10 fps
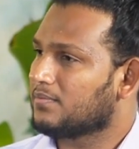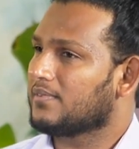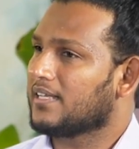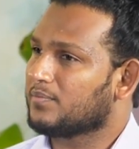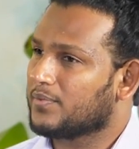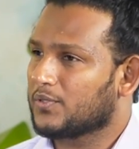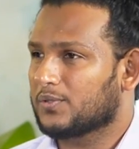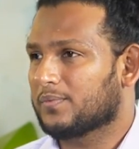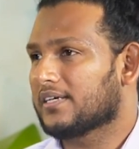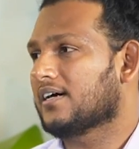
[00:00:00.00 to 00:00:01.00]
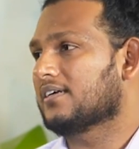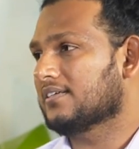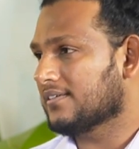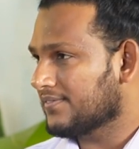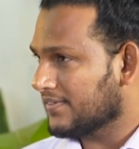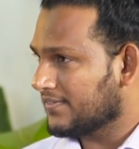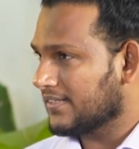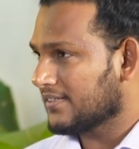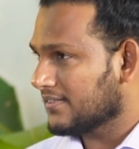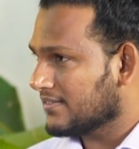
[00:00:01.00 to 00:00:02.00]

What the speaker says: help you to make 150